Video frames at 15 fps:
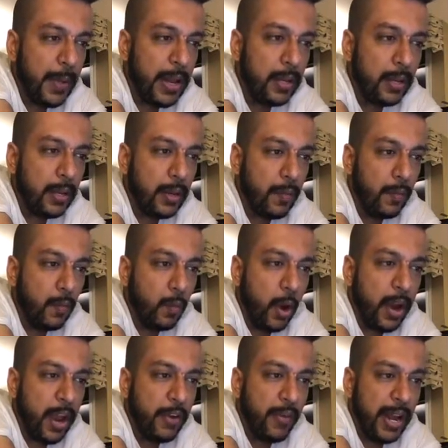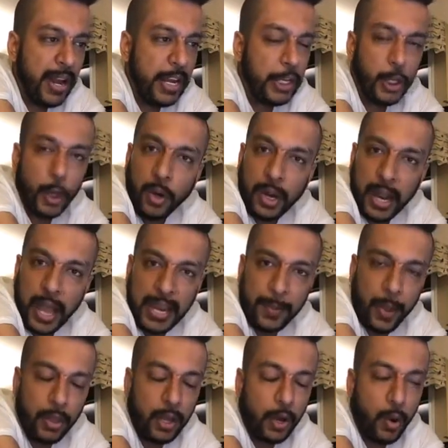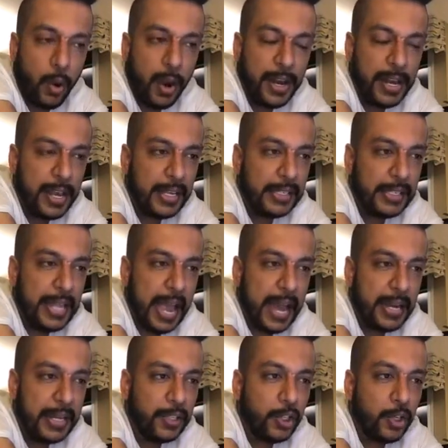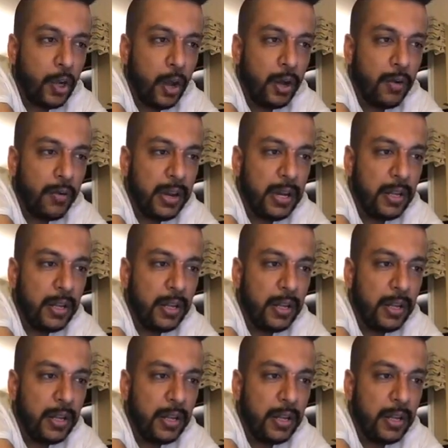mean, what I really don't like about the coin is that it's not a